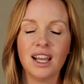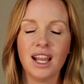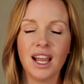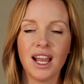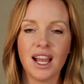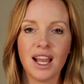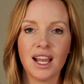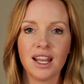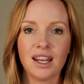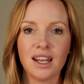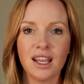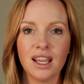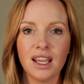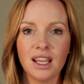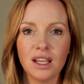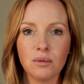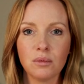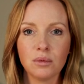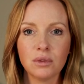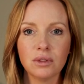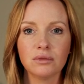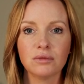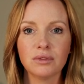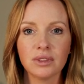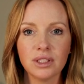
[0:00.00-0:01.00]
and it
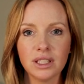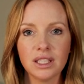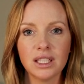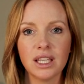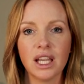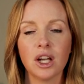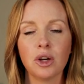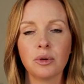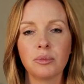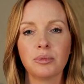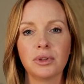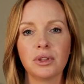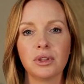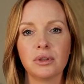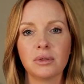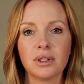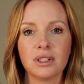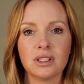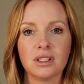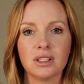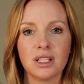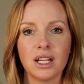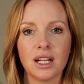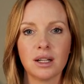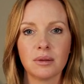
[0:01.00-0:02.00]
will really help you
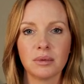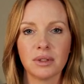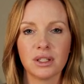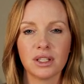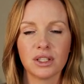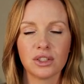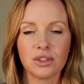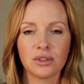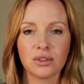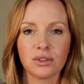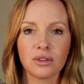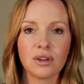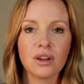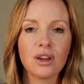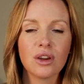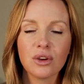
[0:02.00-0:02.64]
establish